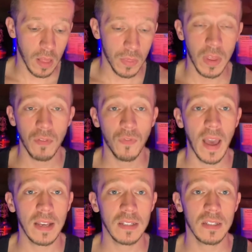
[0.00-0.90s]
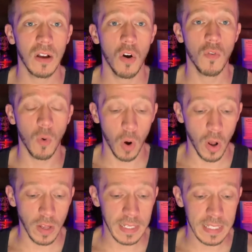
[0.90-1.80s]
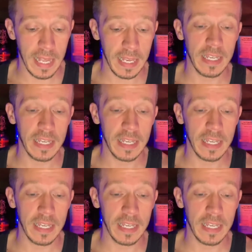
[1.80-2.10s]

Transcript: the effects overall is like